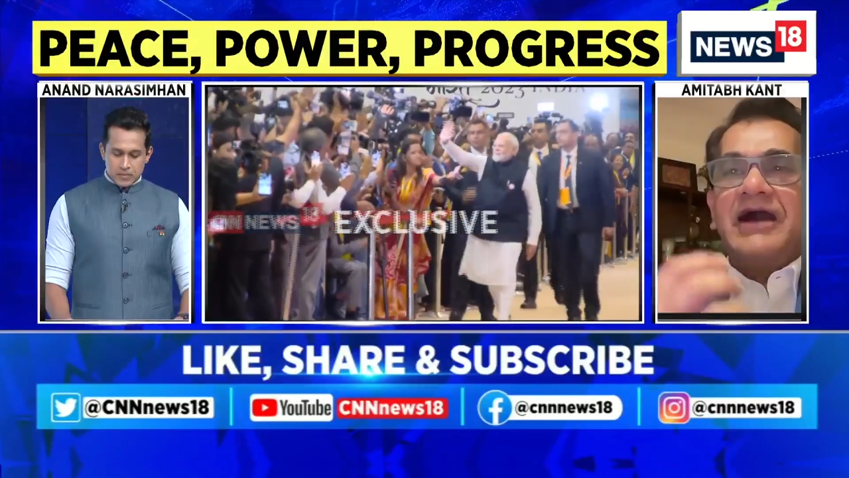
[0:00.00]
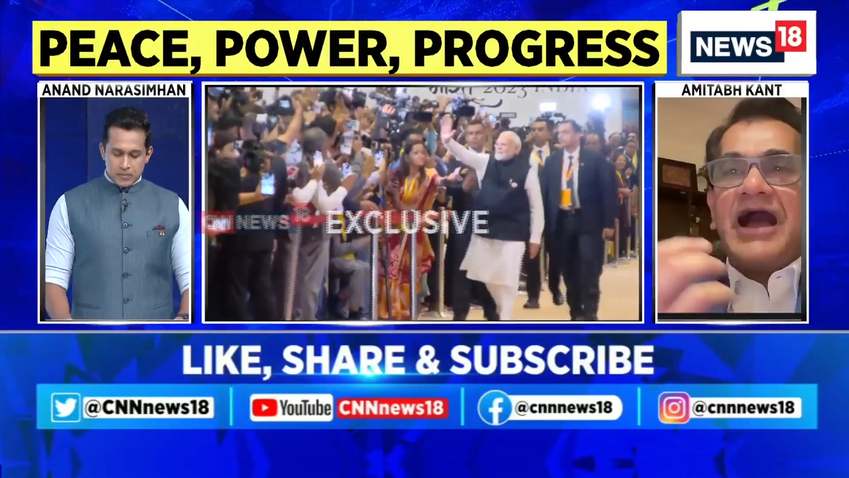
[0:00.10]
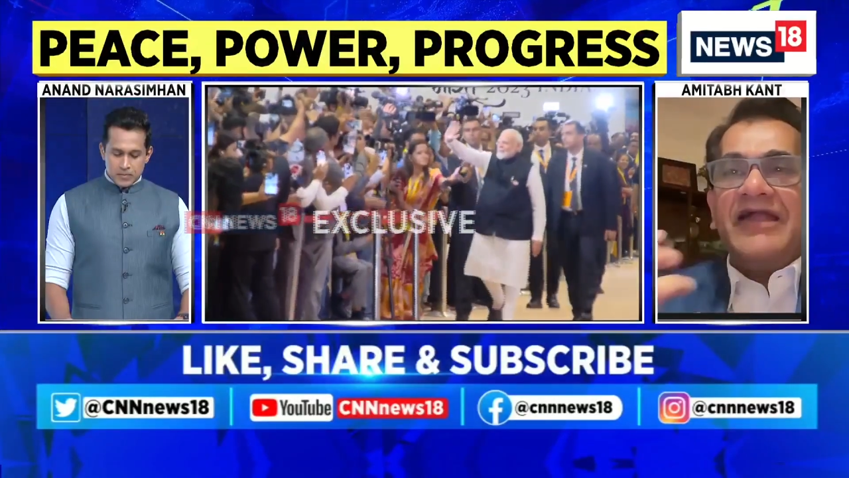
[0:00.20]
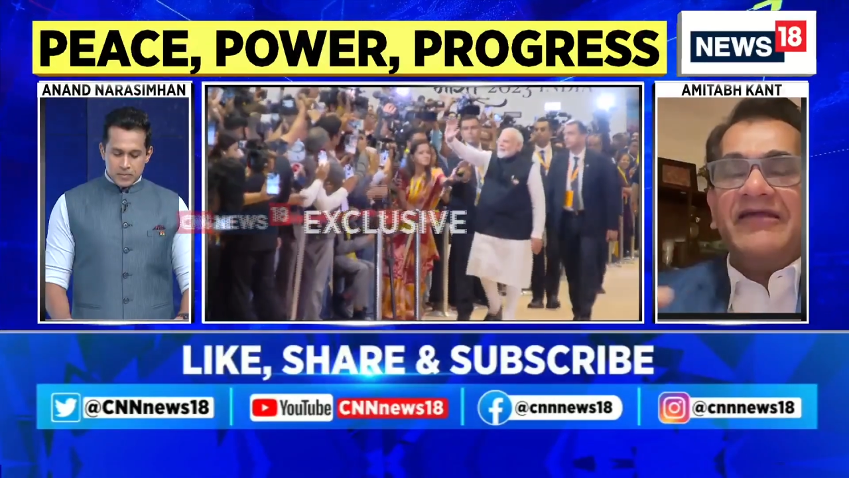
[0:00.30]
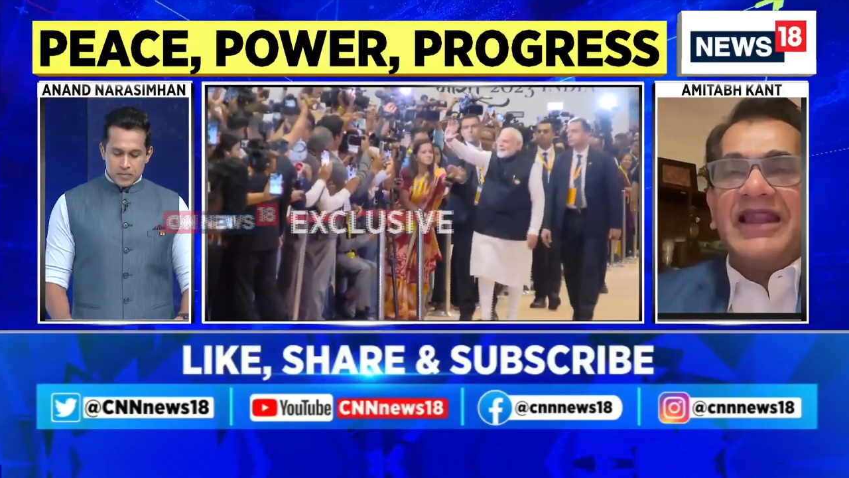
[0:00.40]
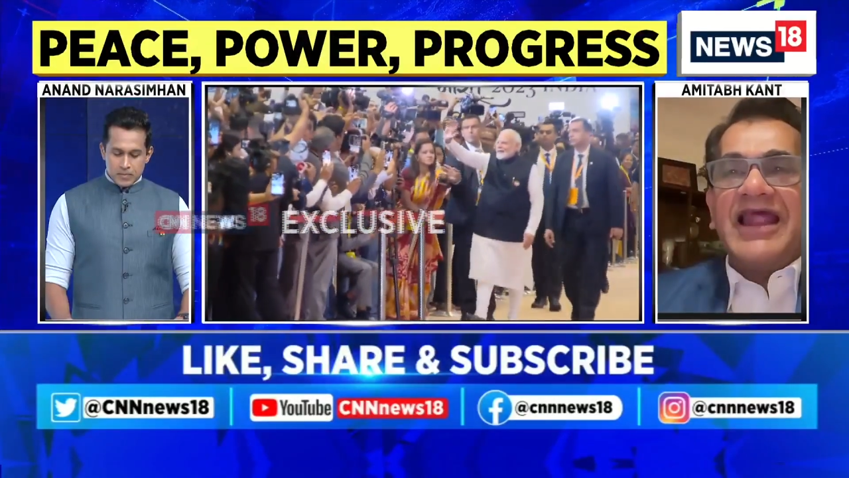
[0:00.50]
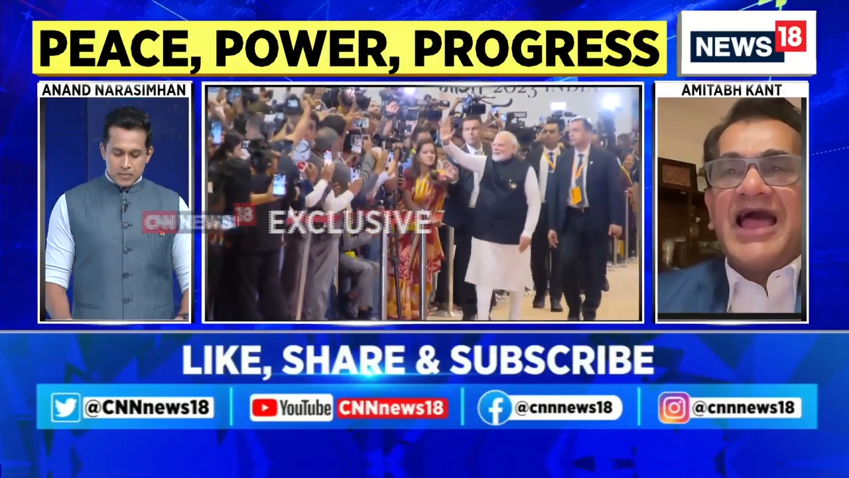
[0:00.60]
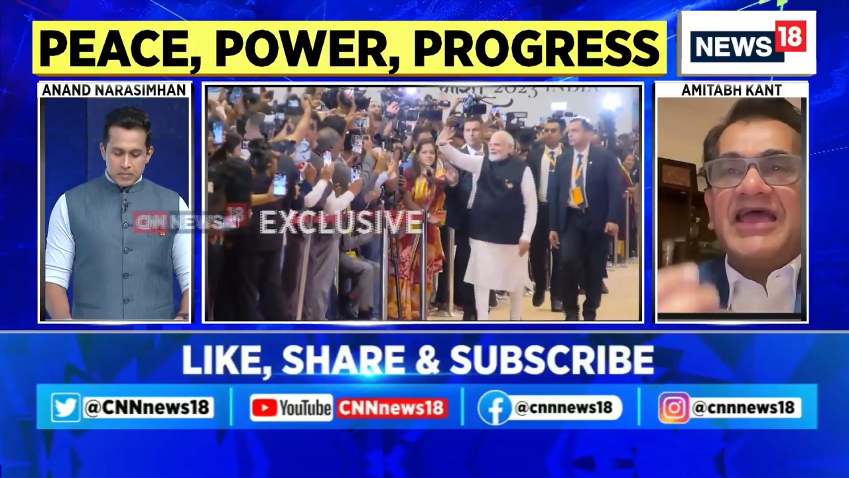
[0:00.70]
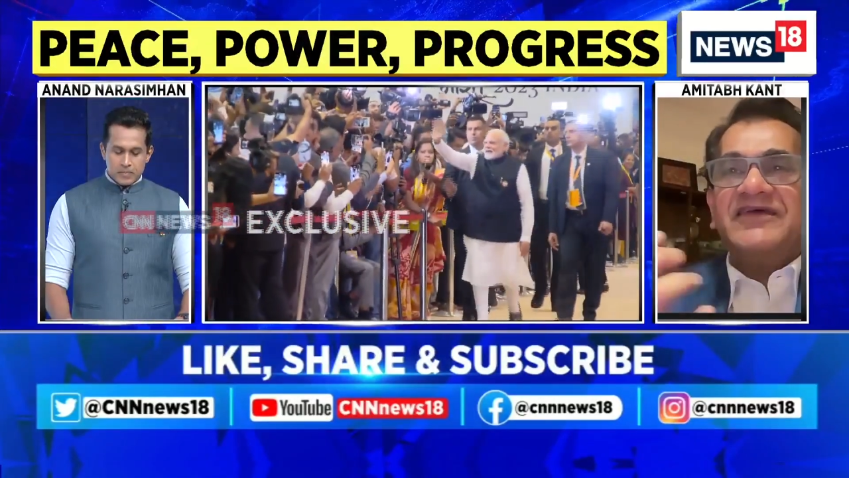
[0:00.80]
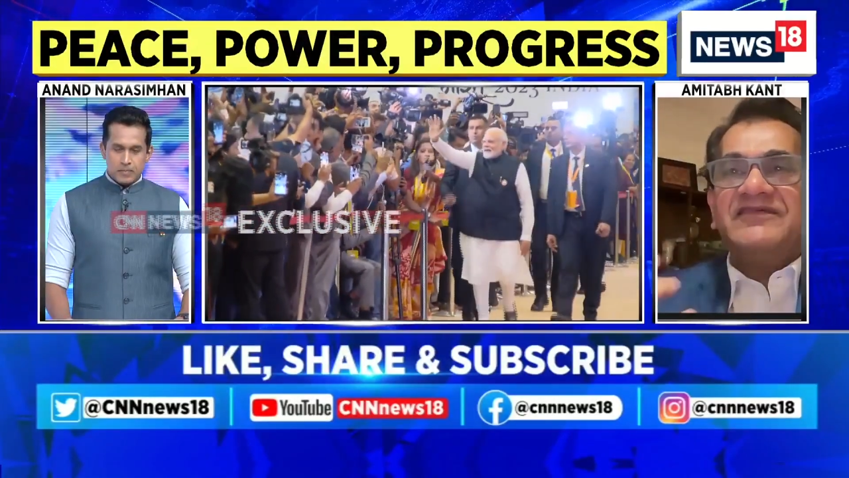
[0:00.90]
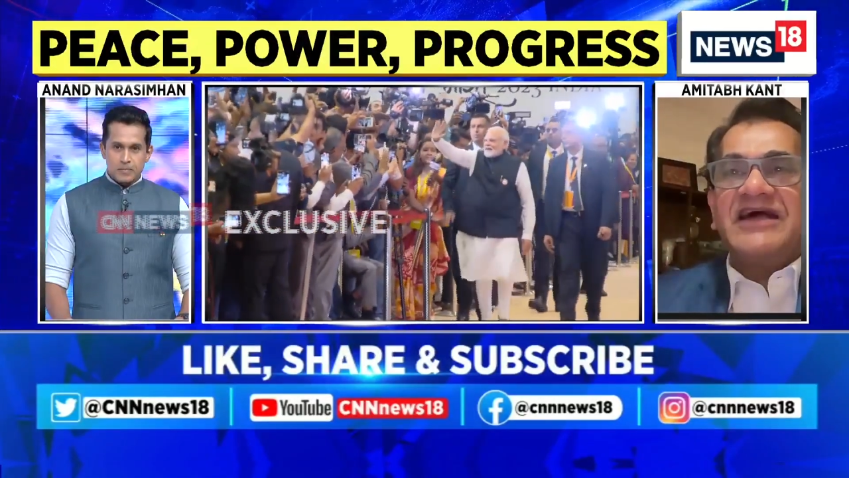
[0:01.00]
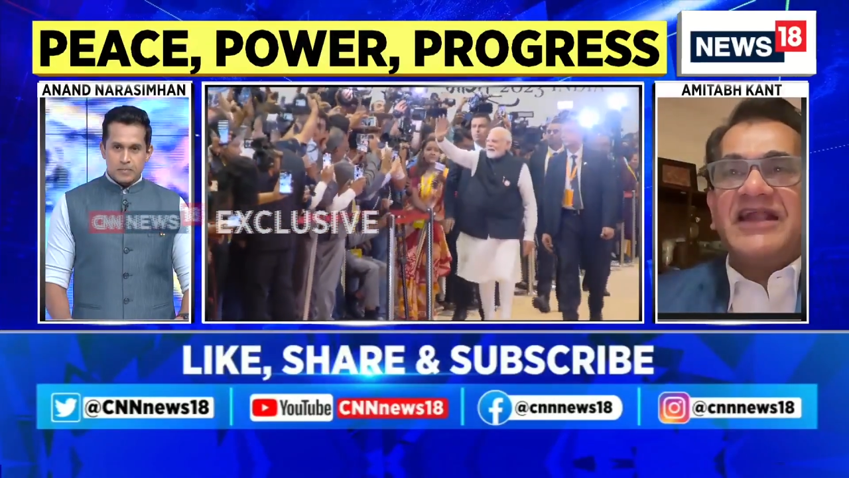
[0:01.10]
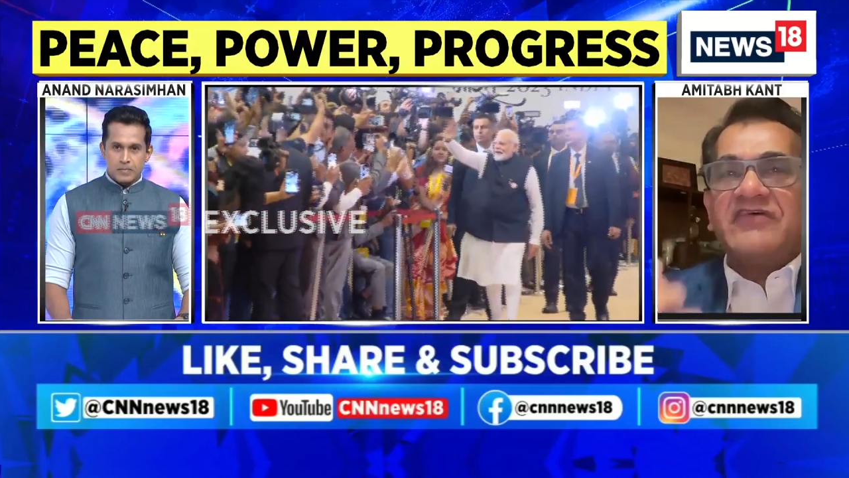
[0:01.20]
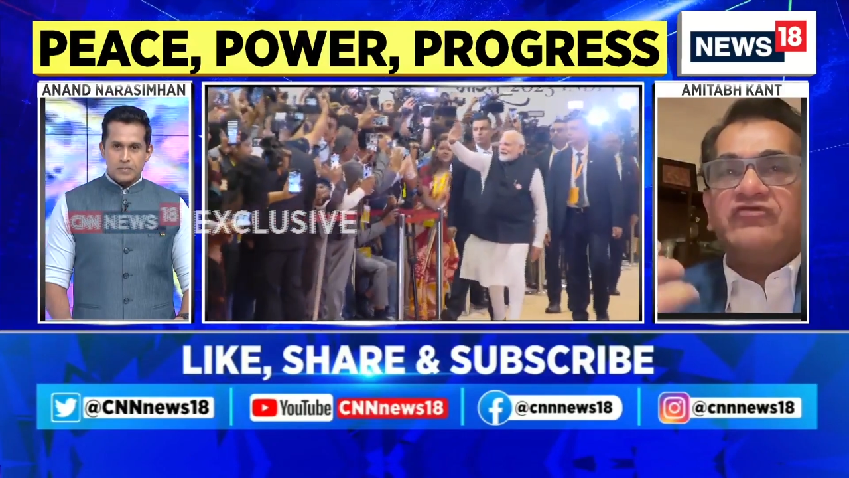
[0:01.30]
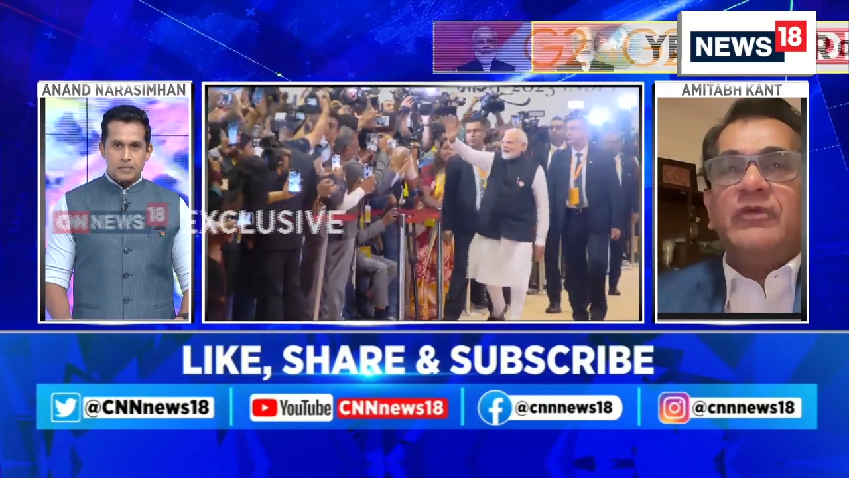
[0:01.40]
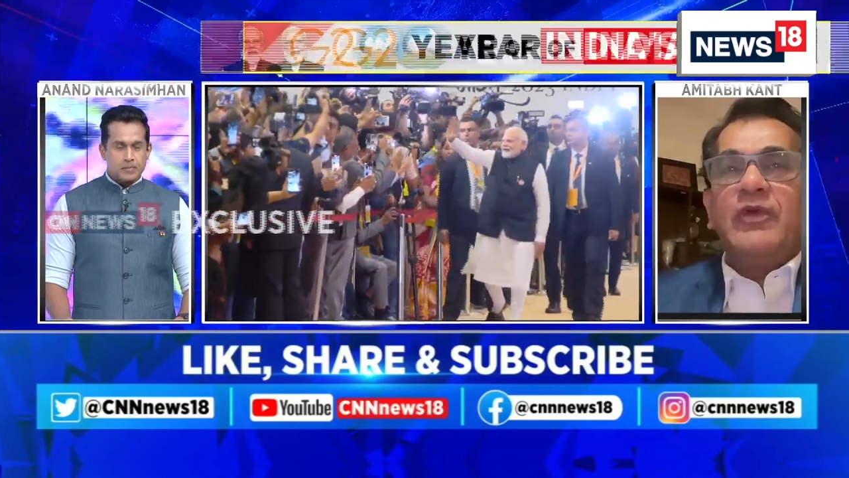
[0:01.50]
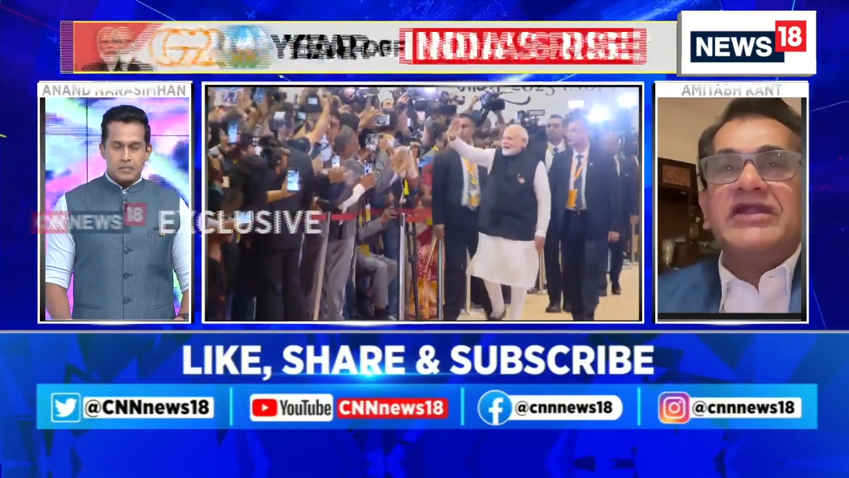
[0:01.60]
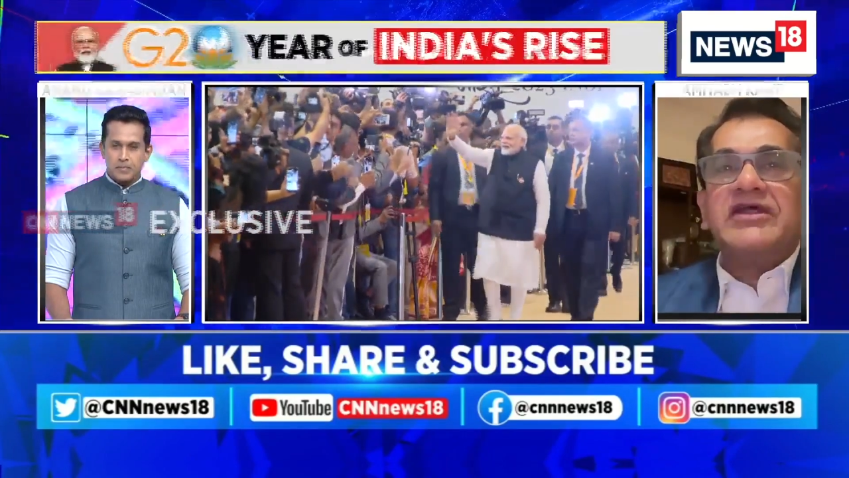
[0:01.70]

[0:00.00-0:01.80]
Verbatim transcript: I realized that as we went